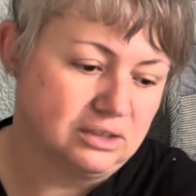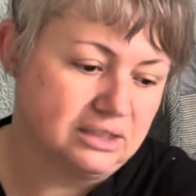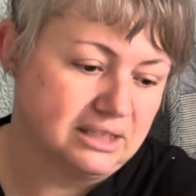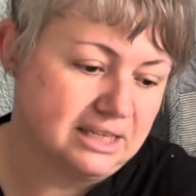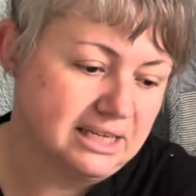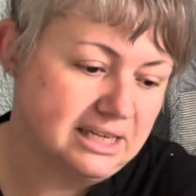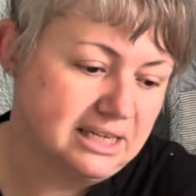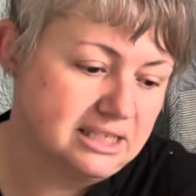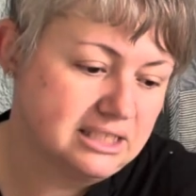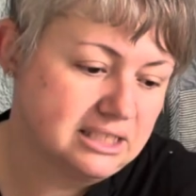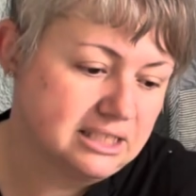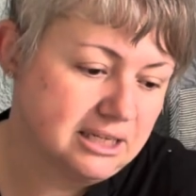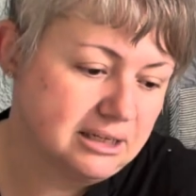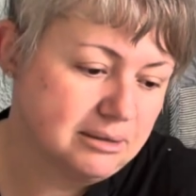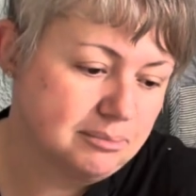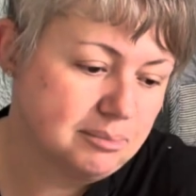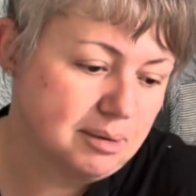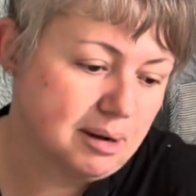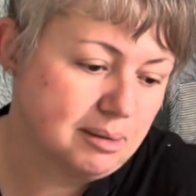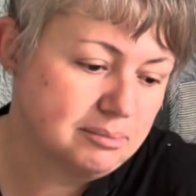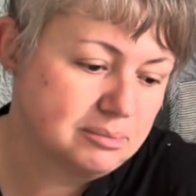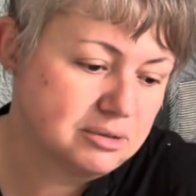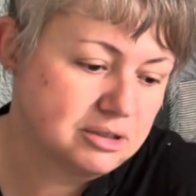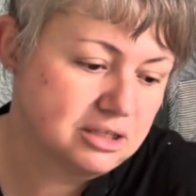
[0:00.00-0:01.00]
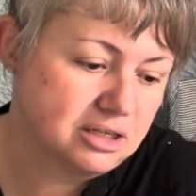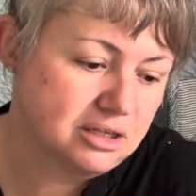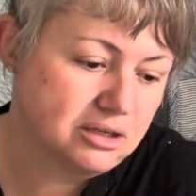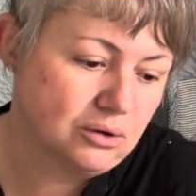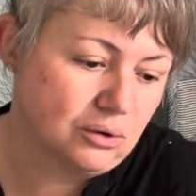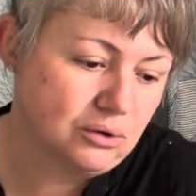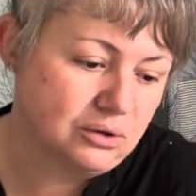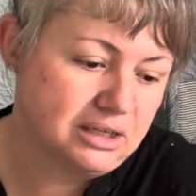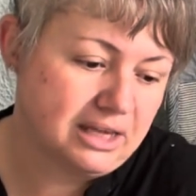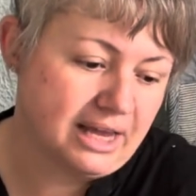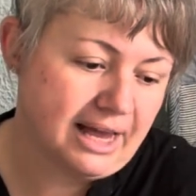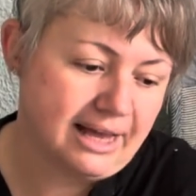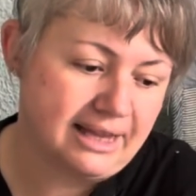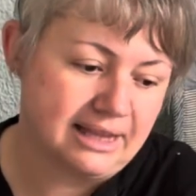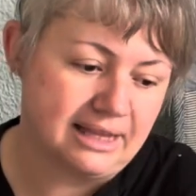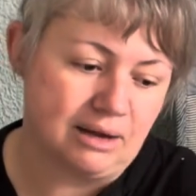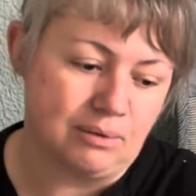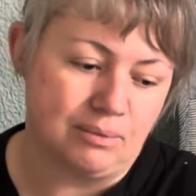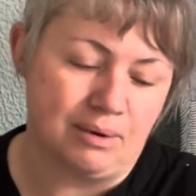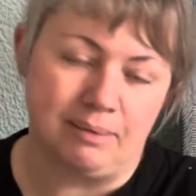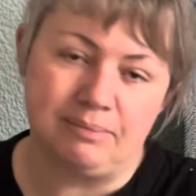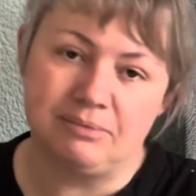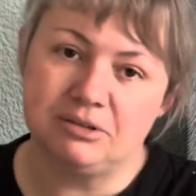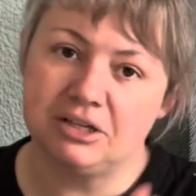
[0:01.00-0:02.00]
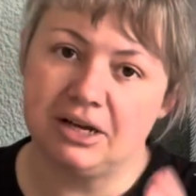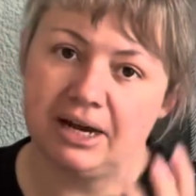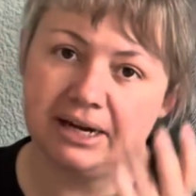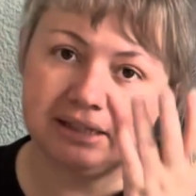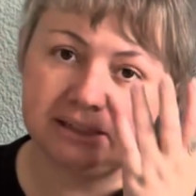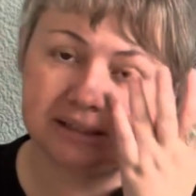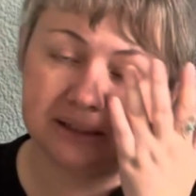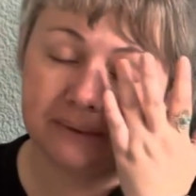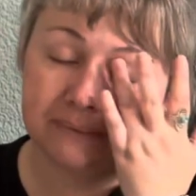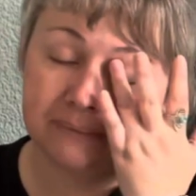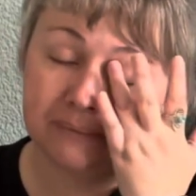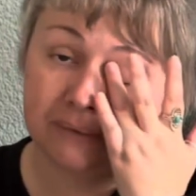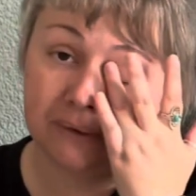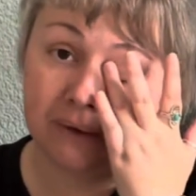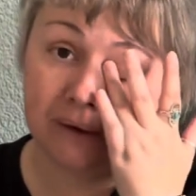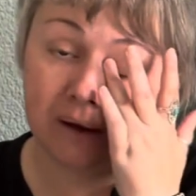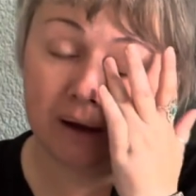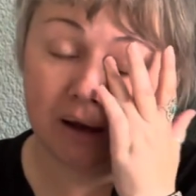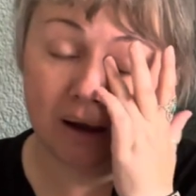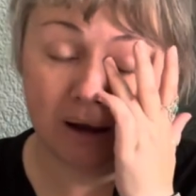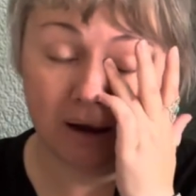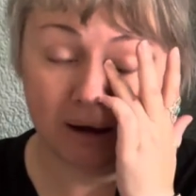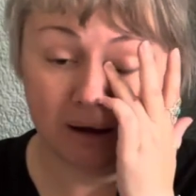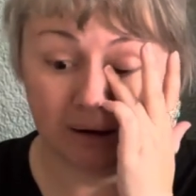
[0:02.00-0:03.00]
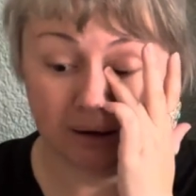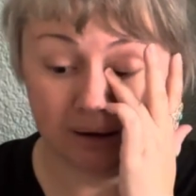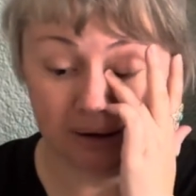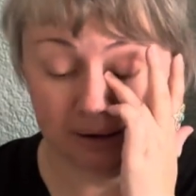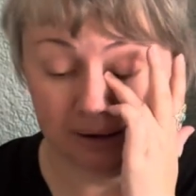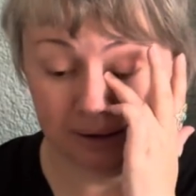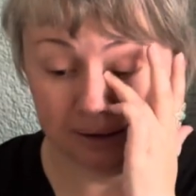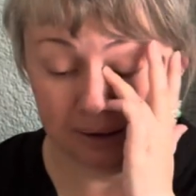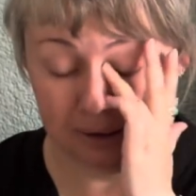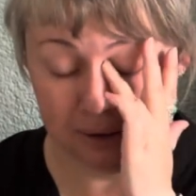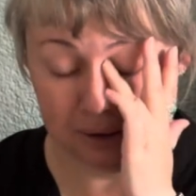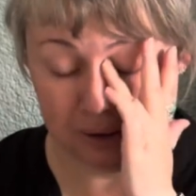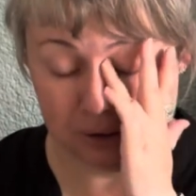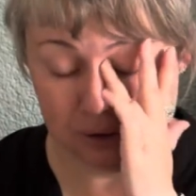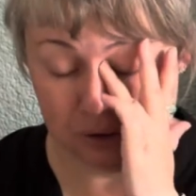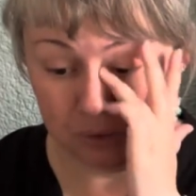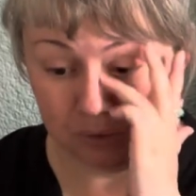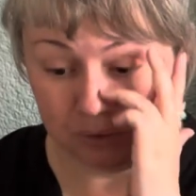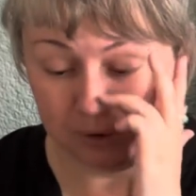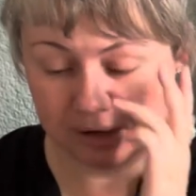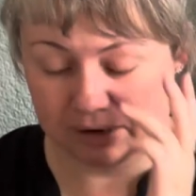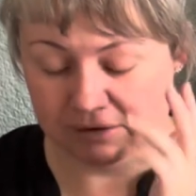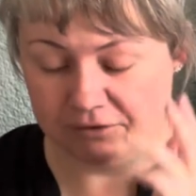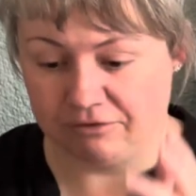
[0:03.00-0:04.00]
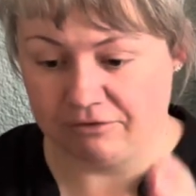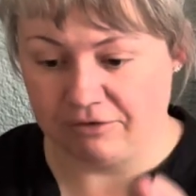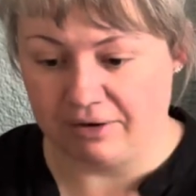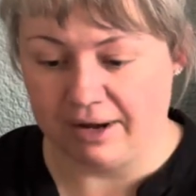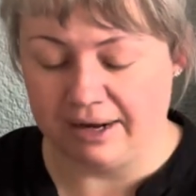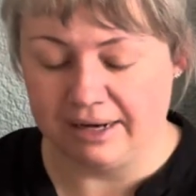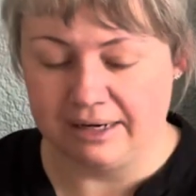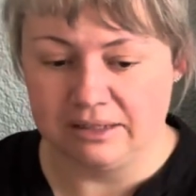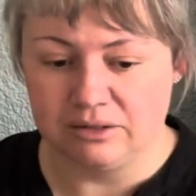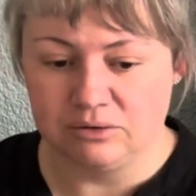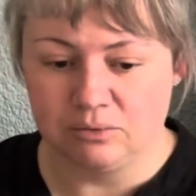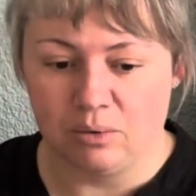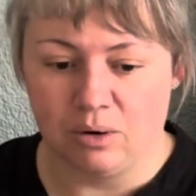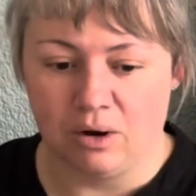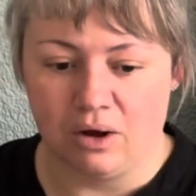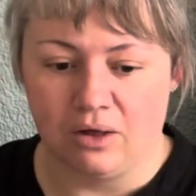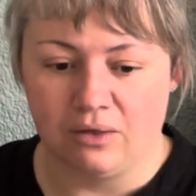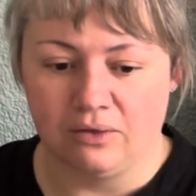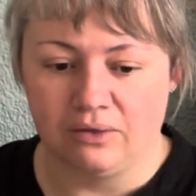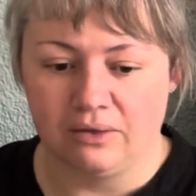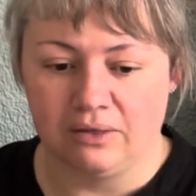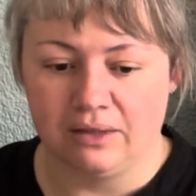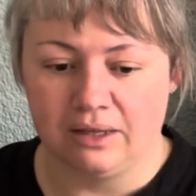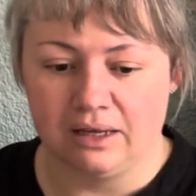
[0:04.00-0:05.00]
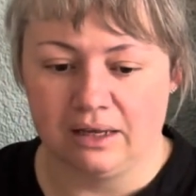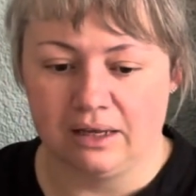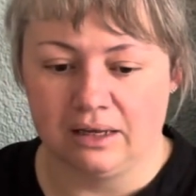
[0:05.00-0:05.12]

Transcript: Gris and Bamsen on the Edna website, you can find one